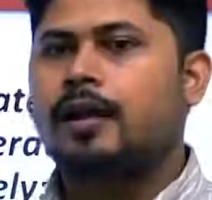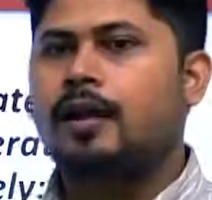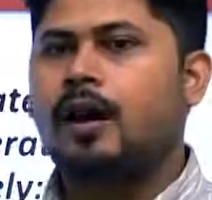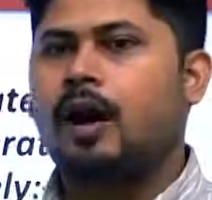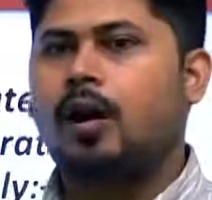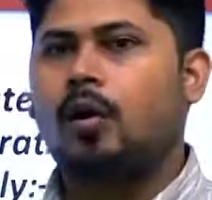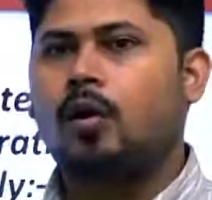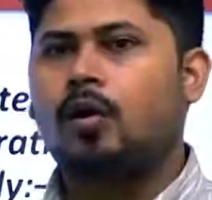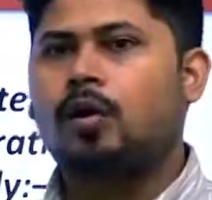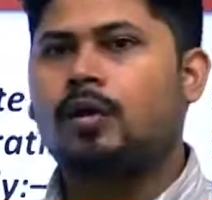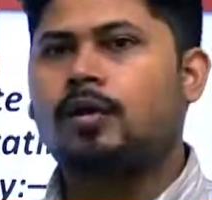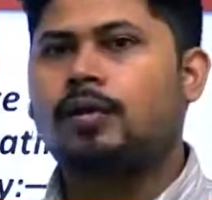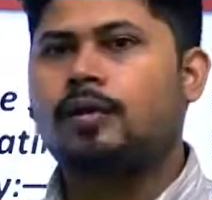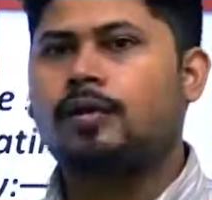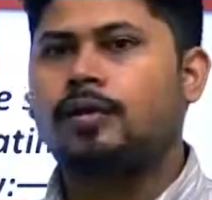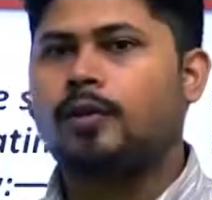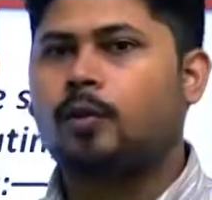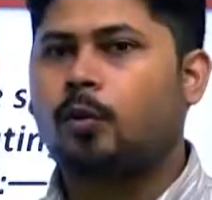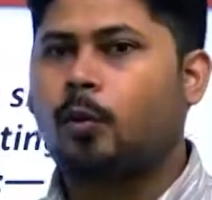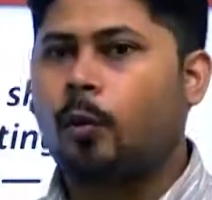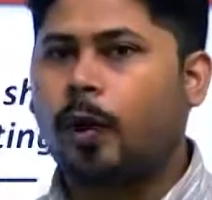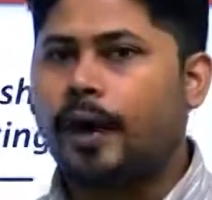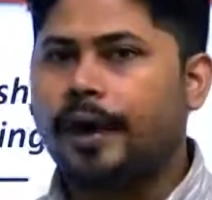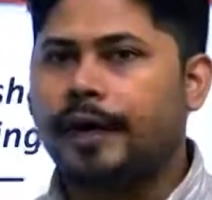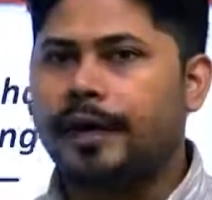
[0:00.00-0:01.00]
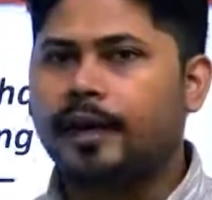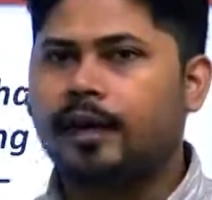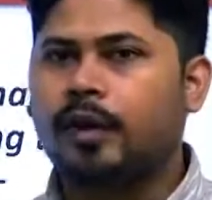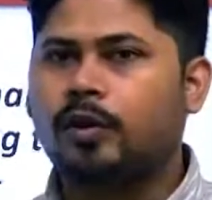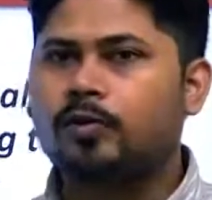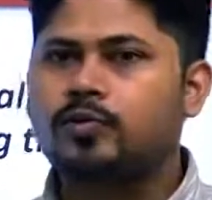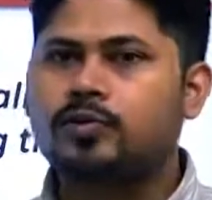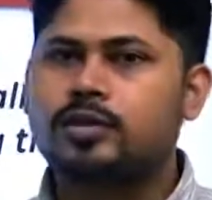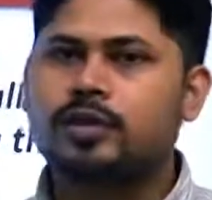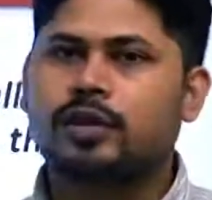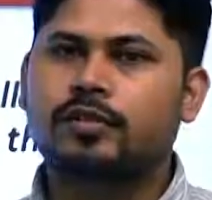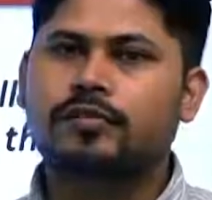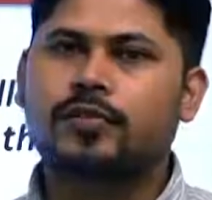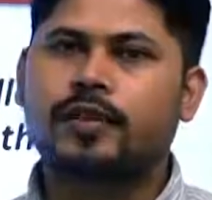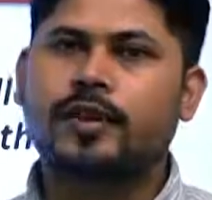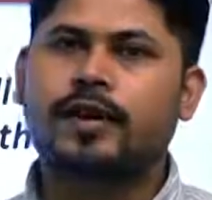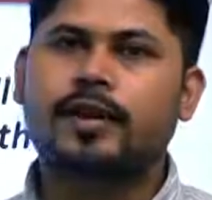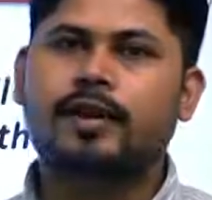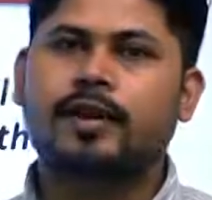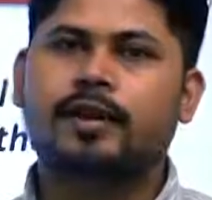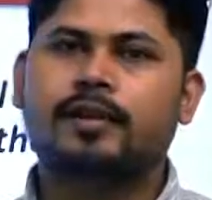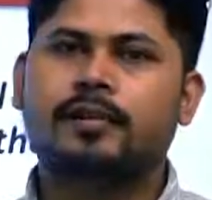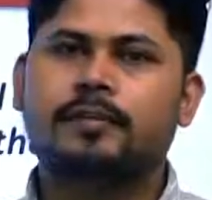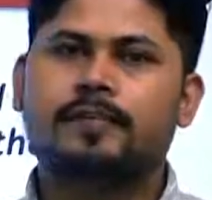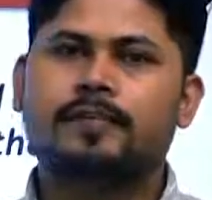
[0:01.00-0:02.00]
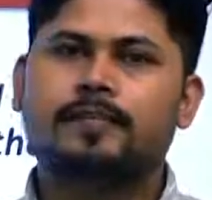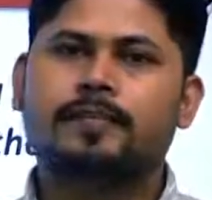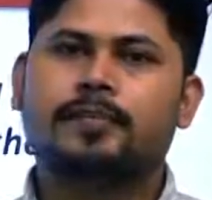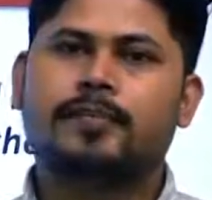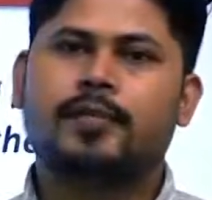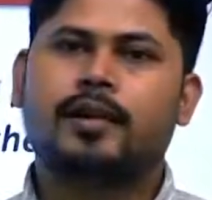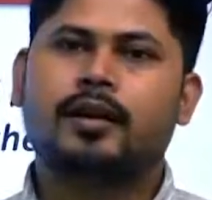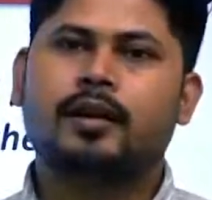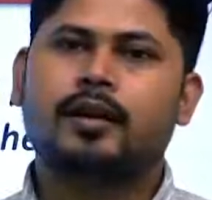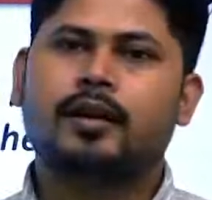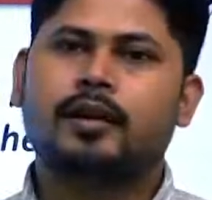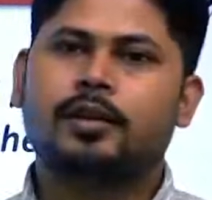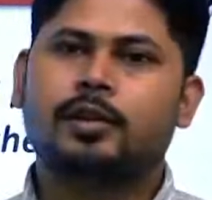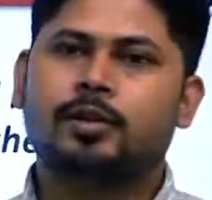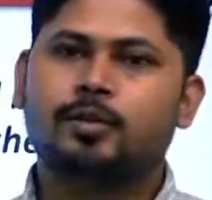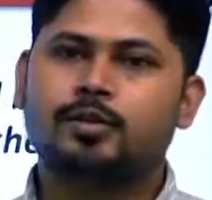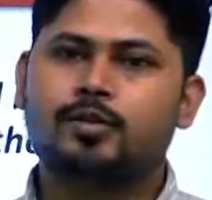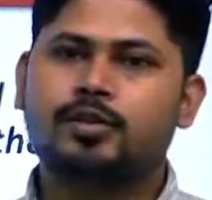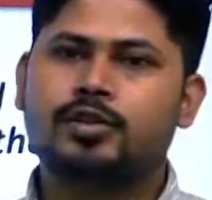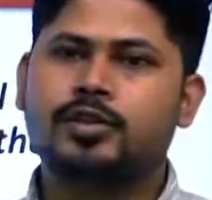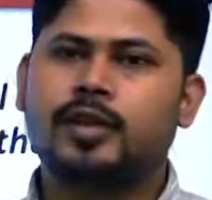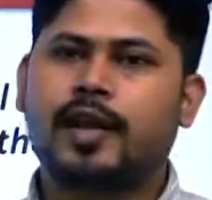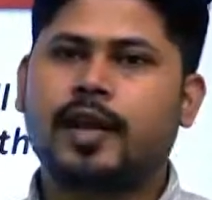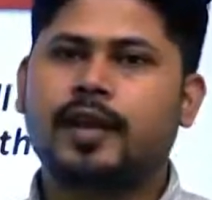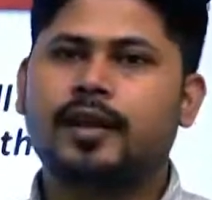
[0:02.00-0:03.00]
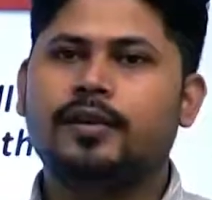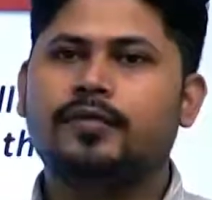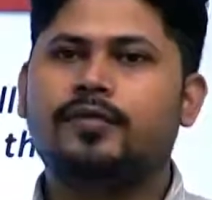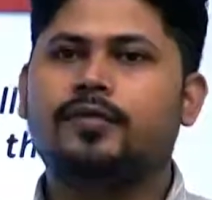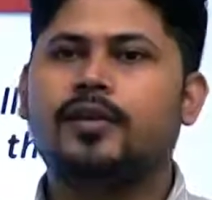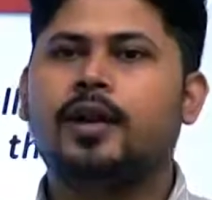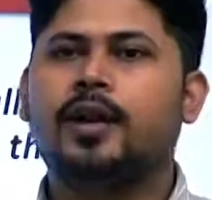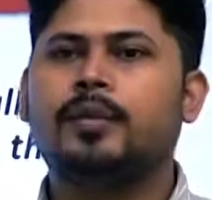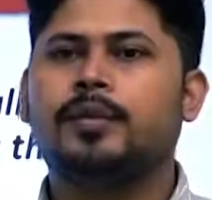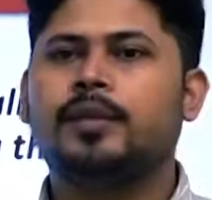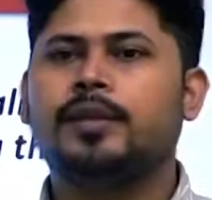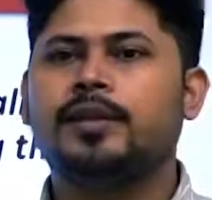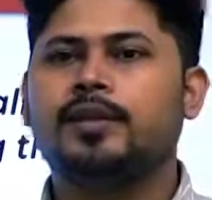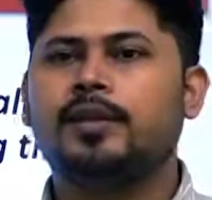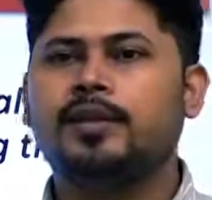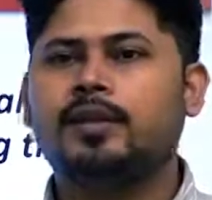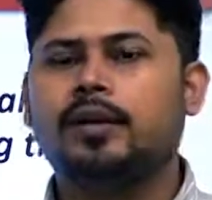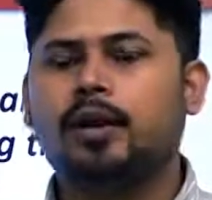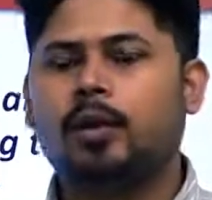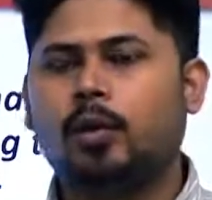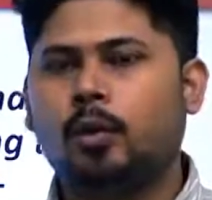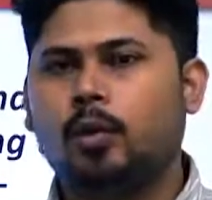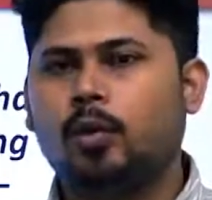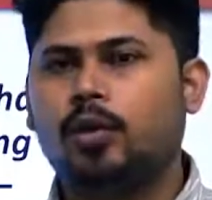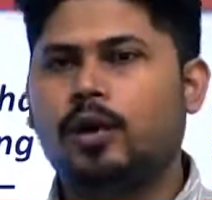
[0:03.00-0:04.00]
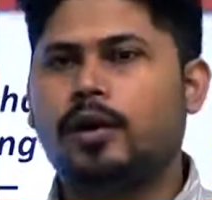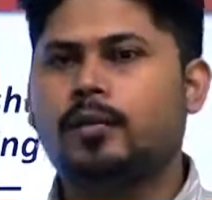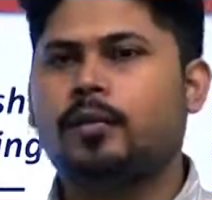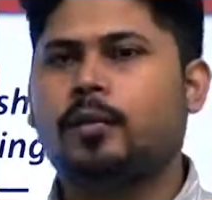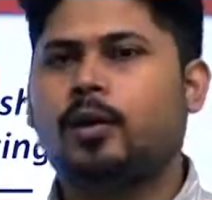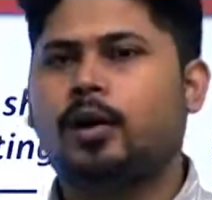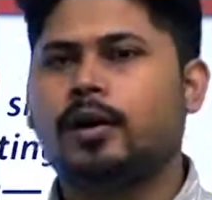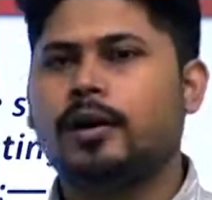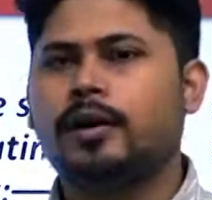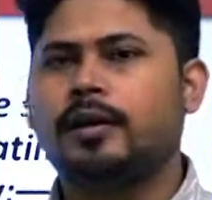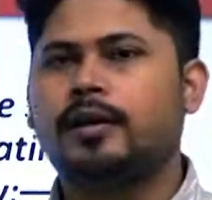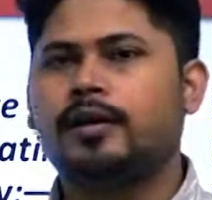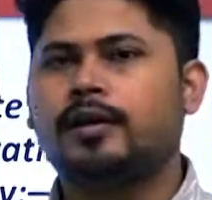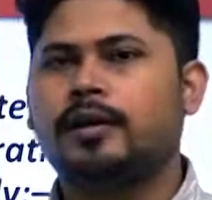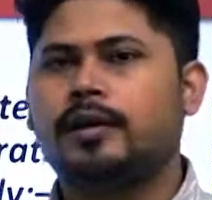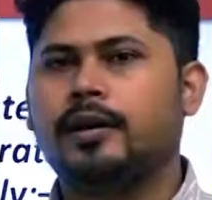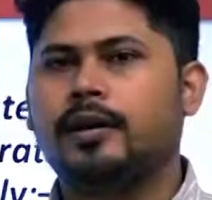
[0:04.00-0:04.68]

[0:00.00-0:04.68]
Now, Quality Council of India will be the nodal body